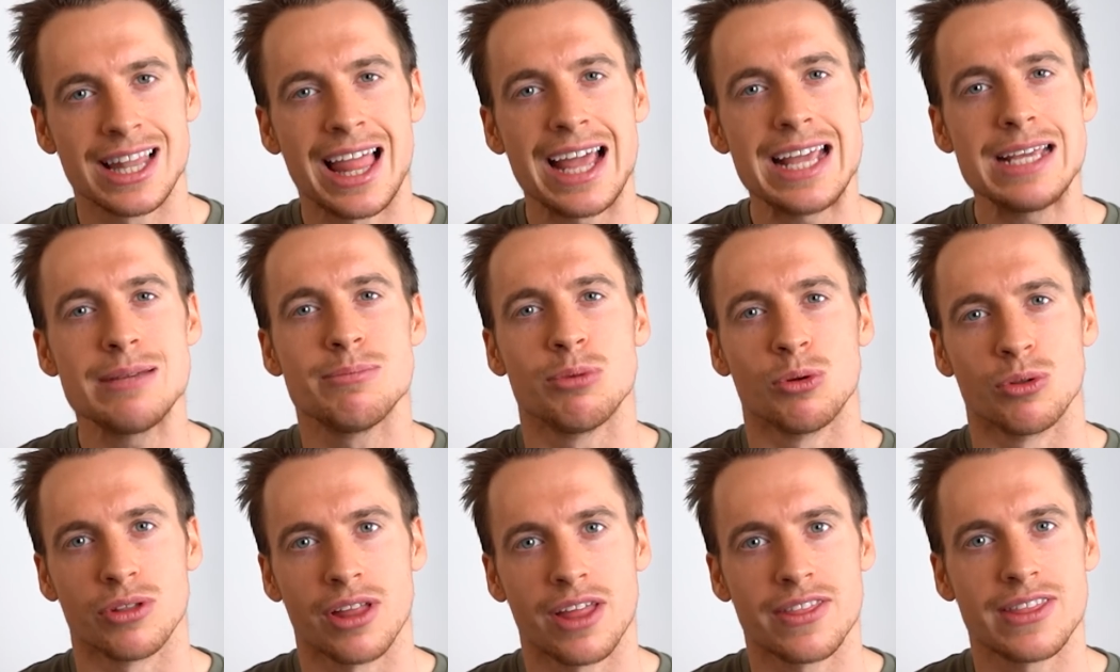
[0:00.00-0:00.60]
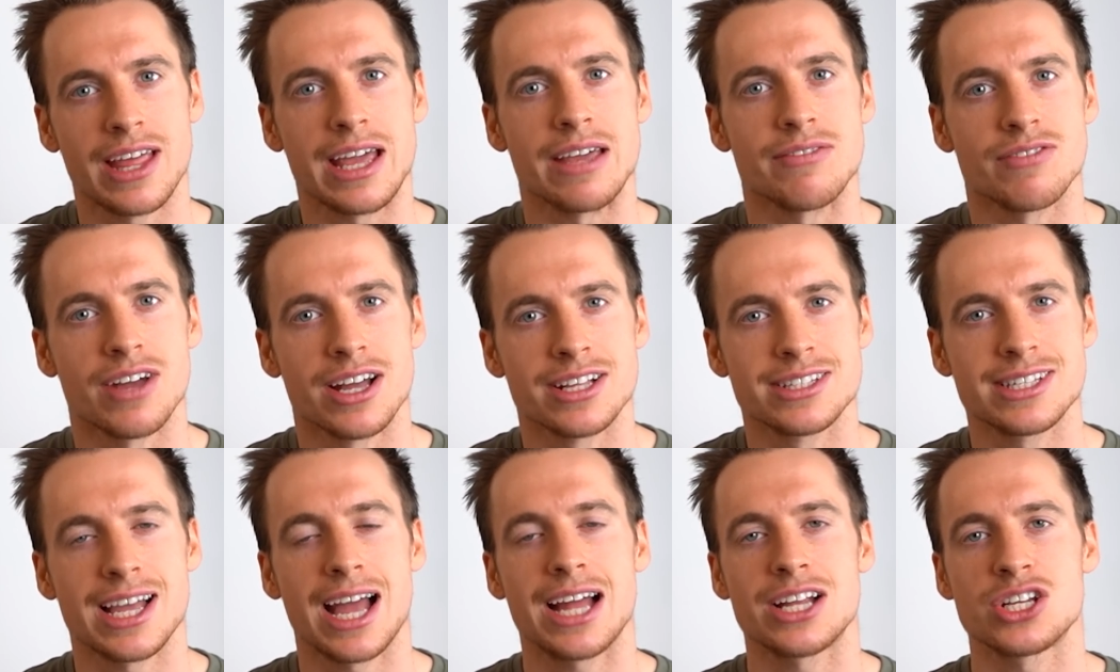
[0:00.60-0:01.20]
label that they've
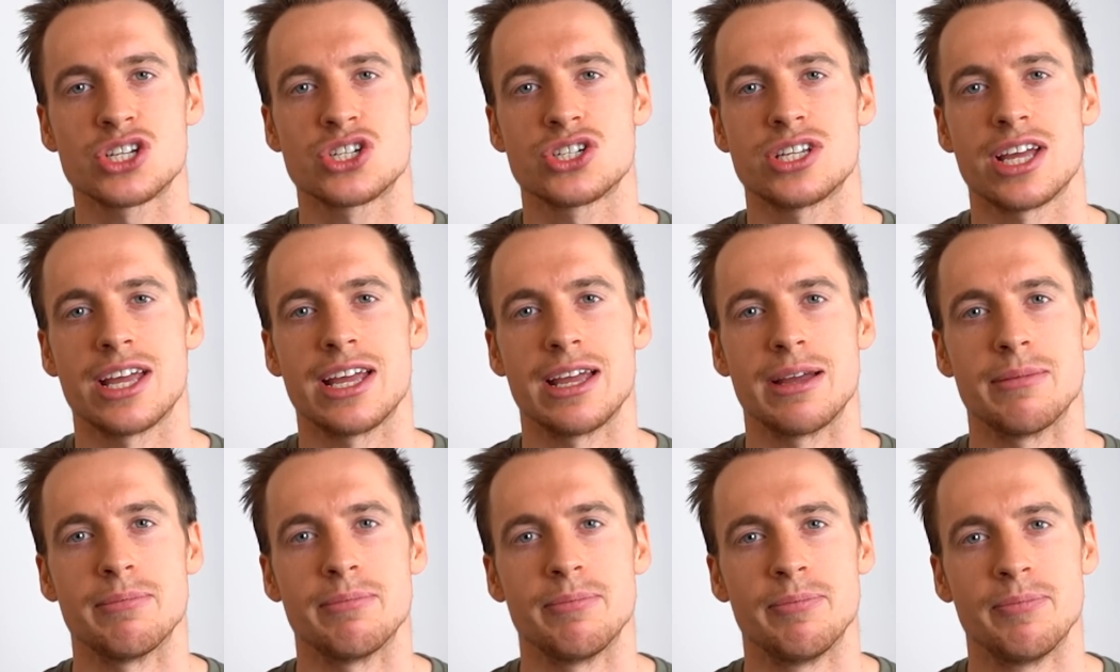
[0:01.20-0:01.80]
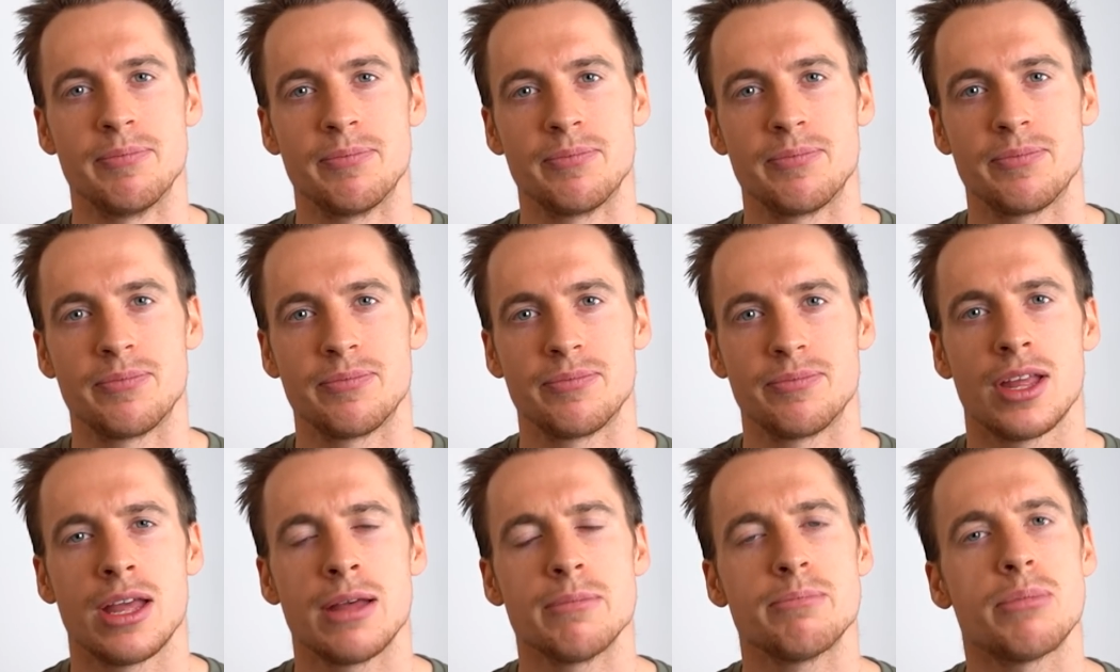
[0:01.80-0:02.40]
attached to him.
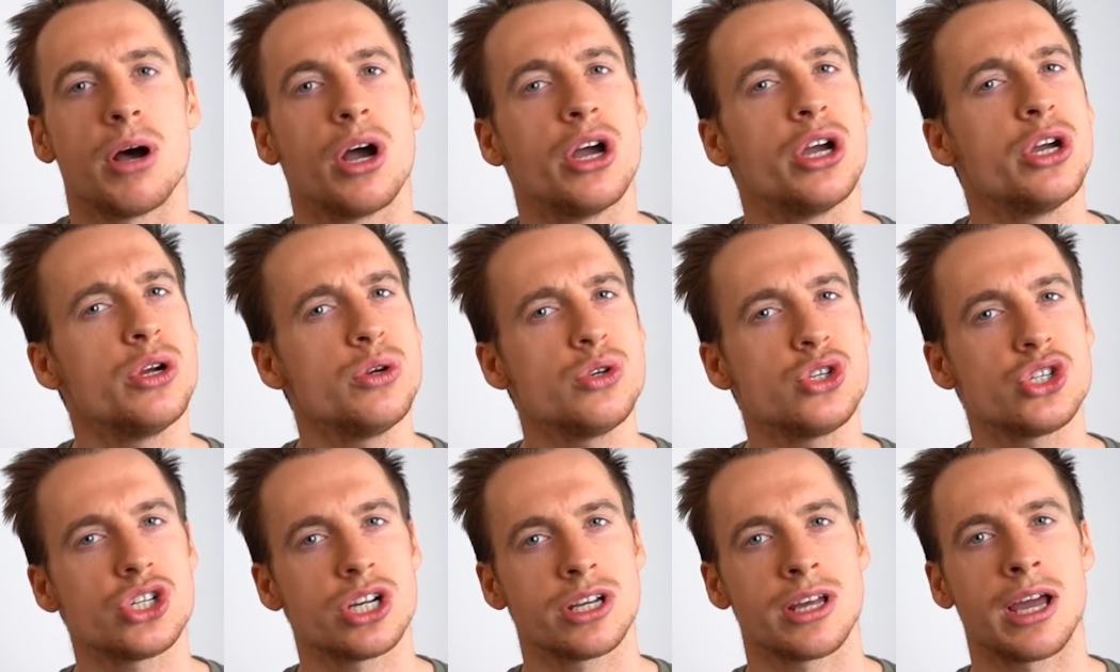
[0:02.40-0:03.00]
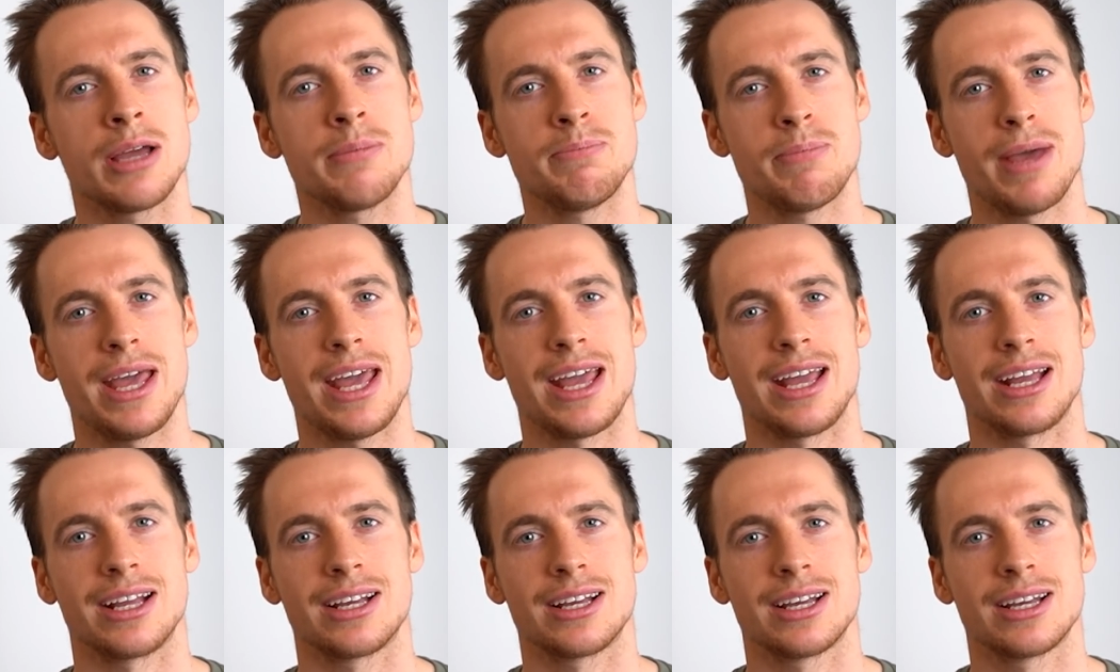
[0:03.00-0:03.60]
But who should I
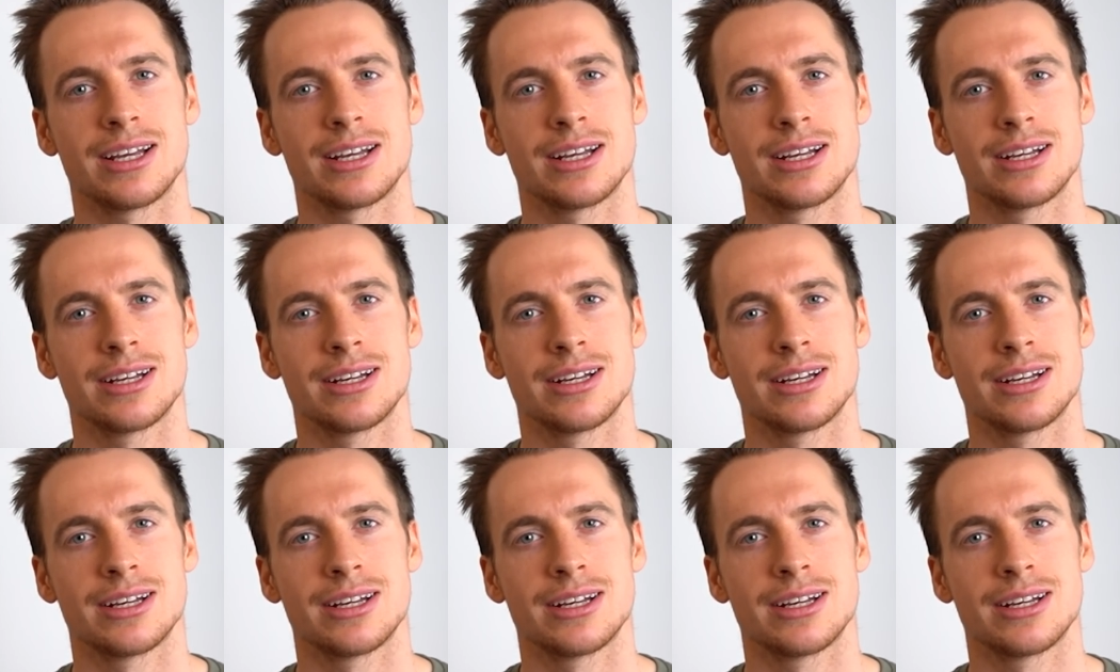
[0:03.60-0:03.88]
pick?